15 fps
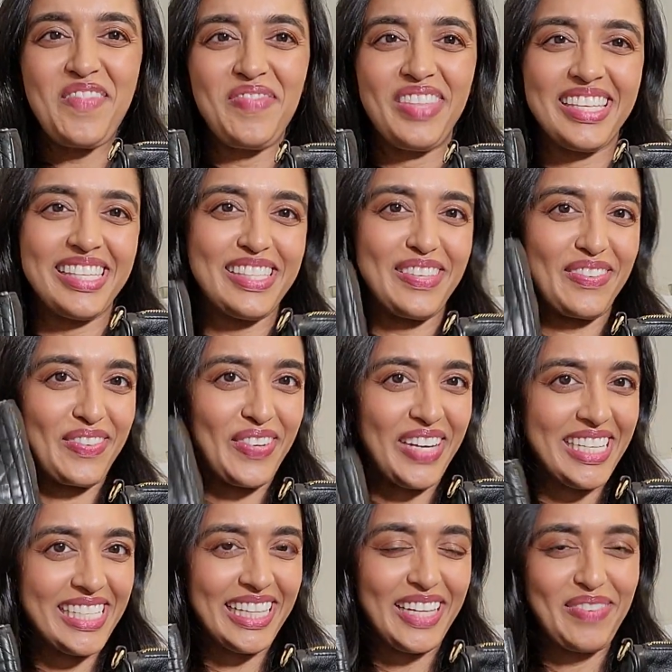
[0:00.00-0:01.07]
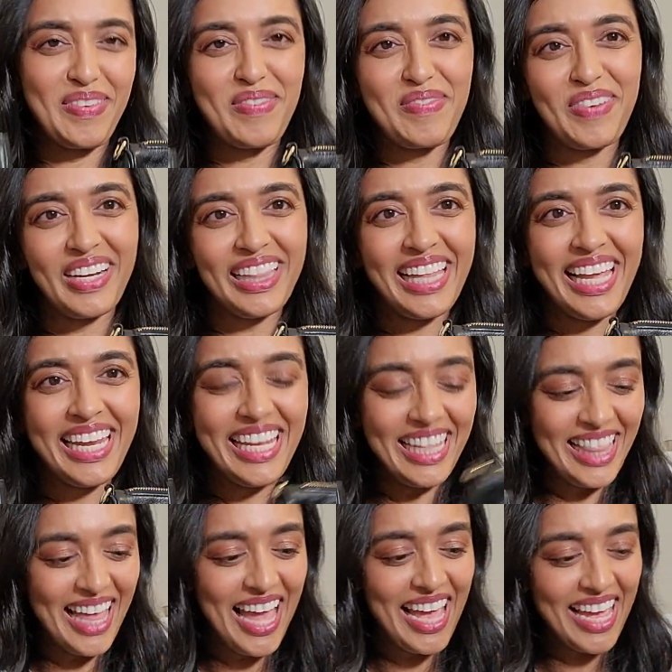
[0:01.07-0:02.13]
This is of course a little bit more
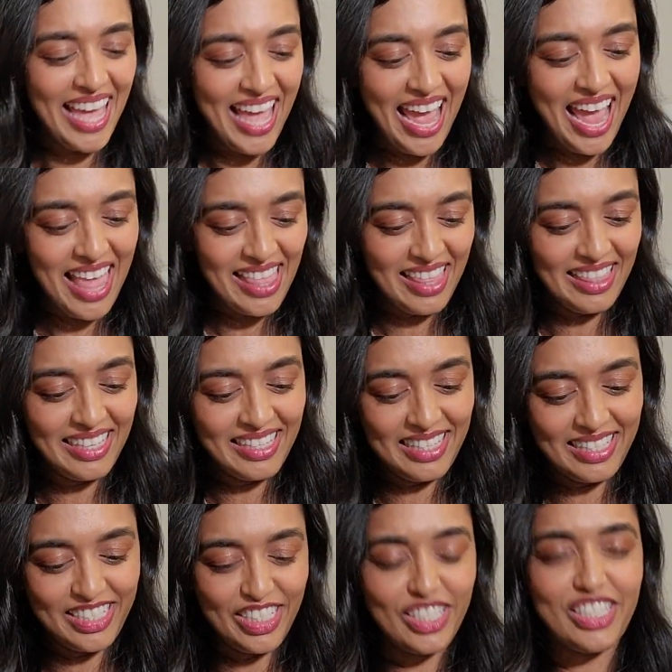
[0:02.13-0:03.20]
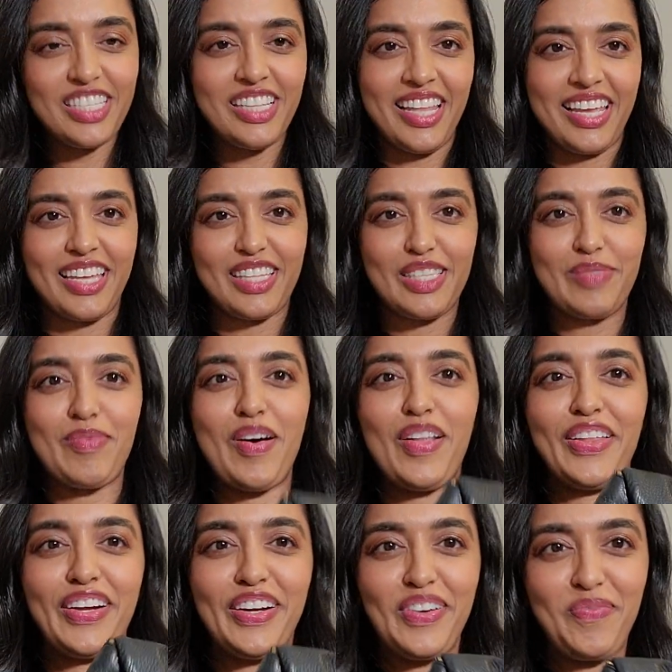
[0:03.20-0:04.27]
ladylike, and then this is just like a
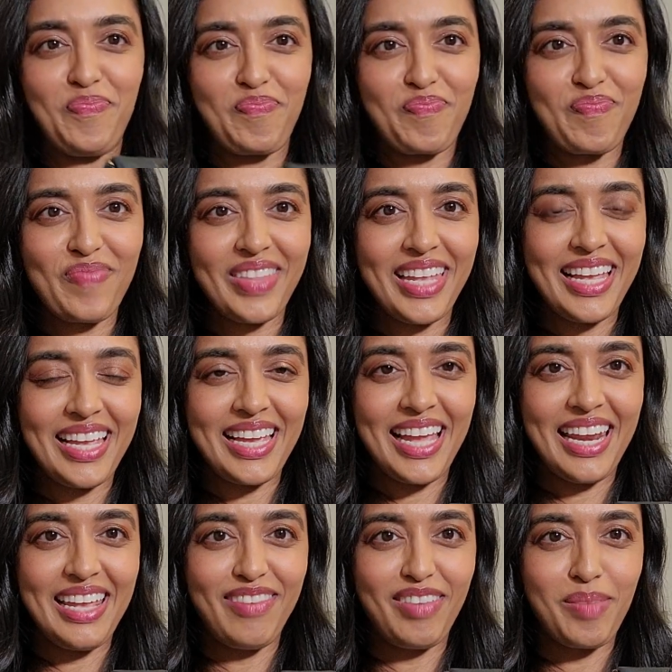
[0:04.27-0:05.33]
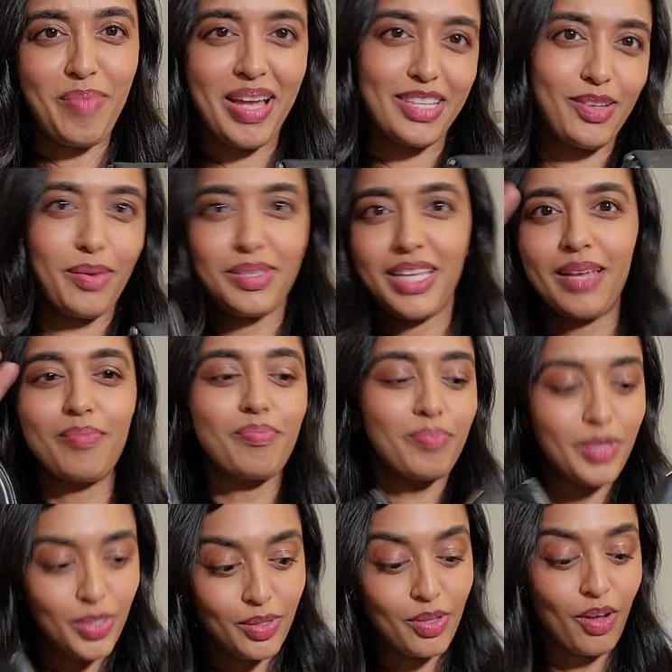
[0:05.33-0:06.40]
smaller kind of evening bag. So I would say
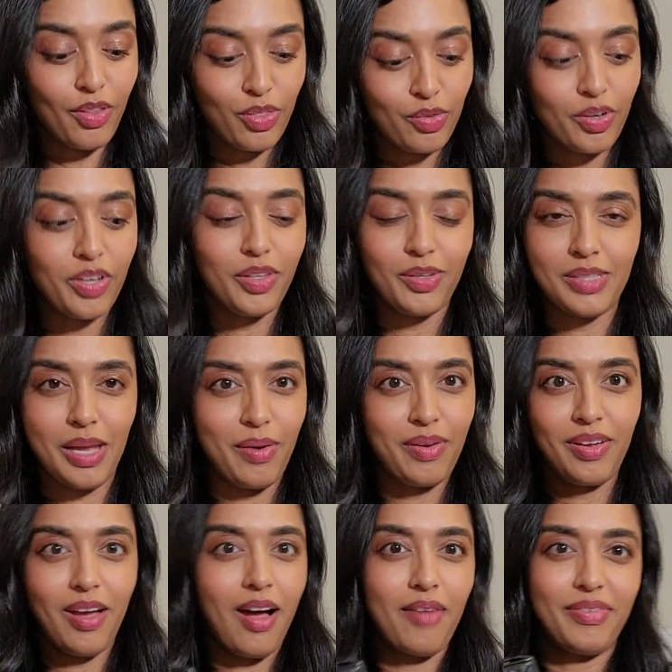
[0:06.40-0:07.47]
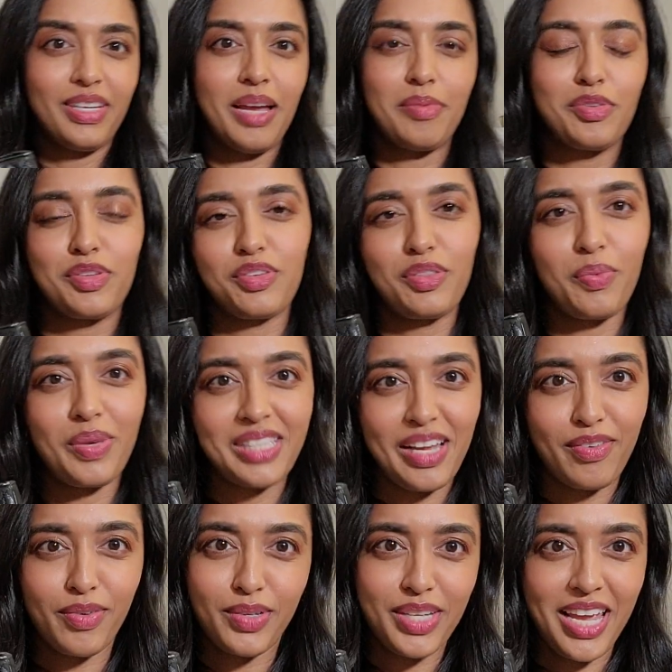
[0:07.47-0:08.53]
between all 3 of those, oftentimes those are the ones I
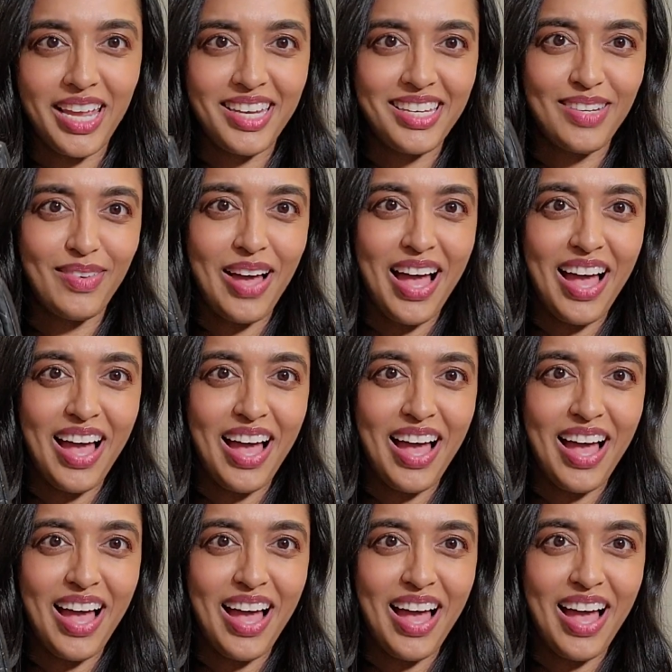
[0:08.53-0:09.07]
rotate